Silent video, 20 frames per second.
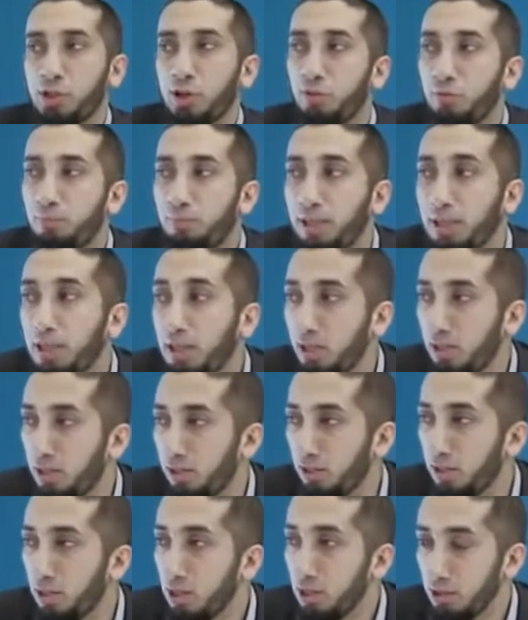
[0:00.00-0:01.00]
yourself big
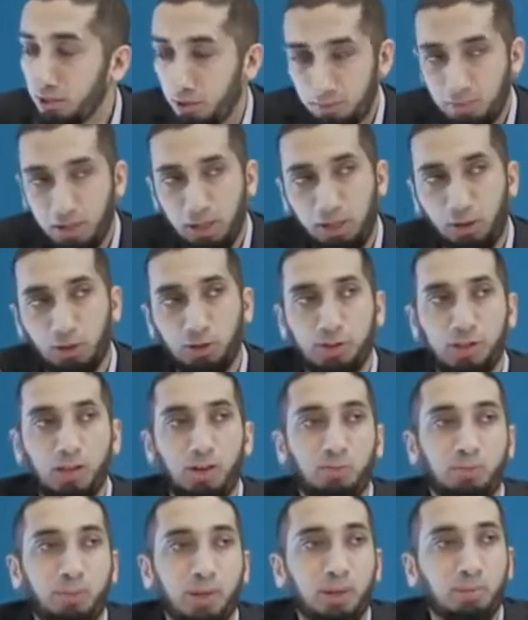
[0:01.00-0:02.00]
here, to make
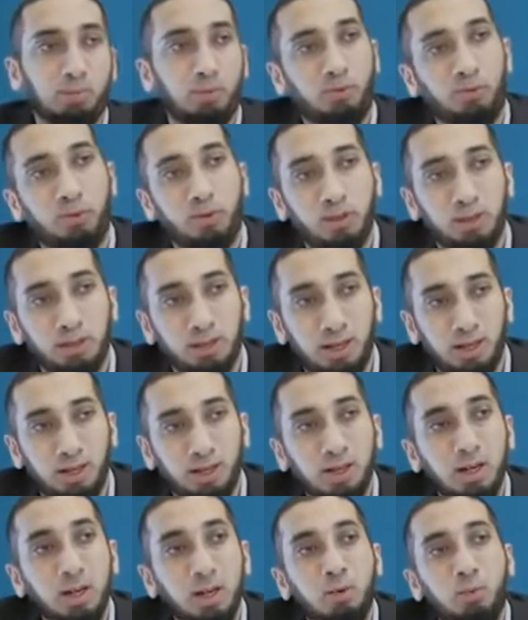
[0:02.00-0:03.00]
yourself big before
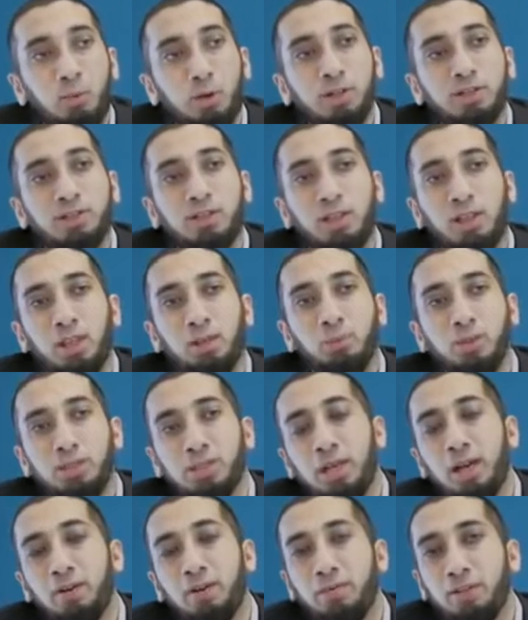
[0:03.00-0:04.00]
Allah. What is the thing
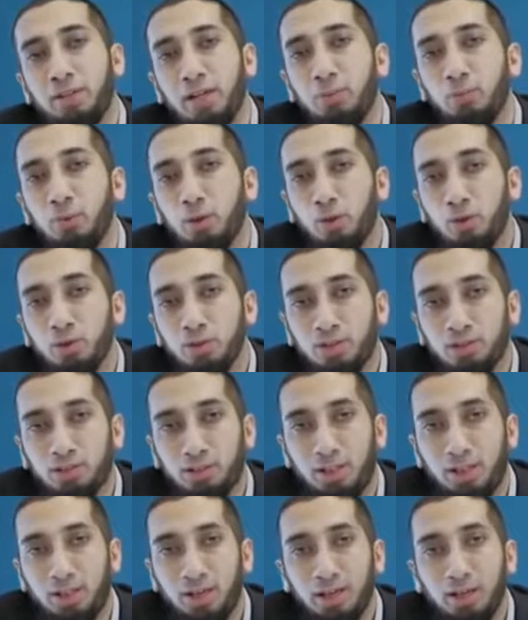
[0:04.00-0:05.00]
we say every time we go into
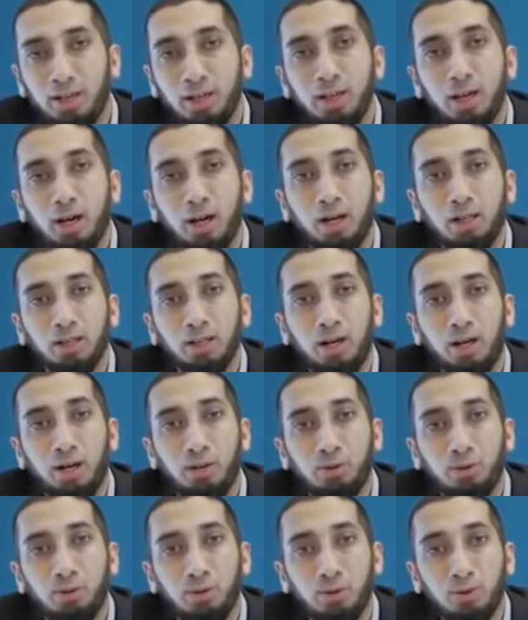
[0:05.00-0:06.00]
salah?
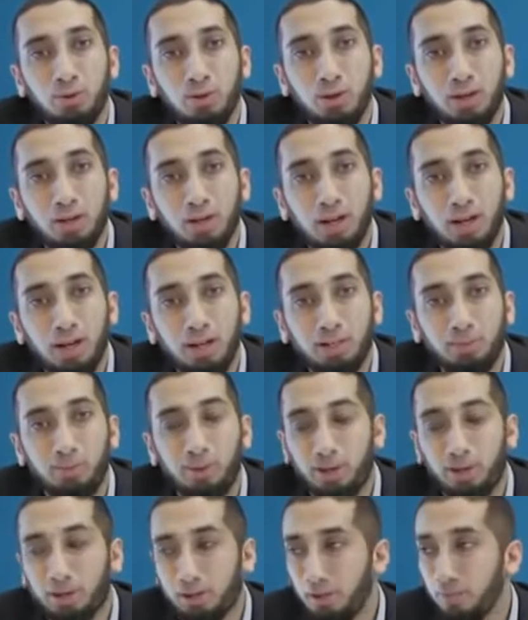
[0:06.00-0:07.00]
Allahu
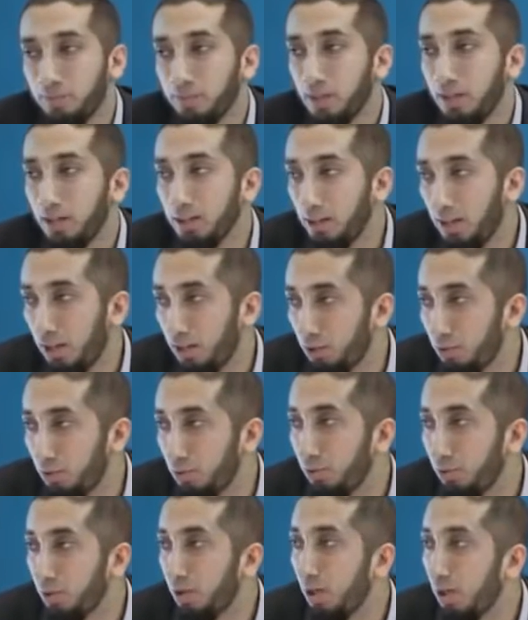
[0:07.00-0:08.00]
Akbar.
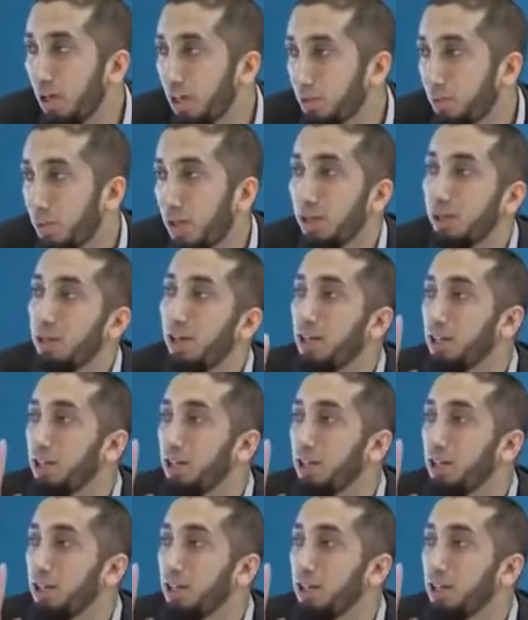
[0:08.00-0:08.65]
Allahu Akbar.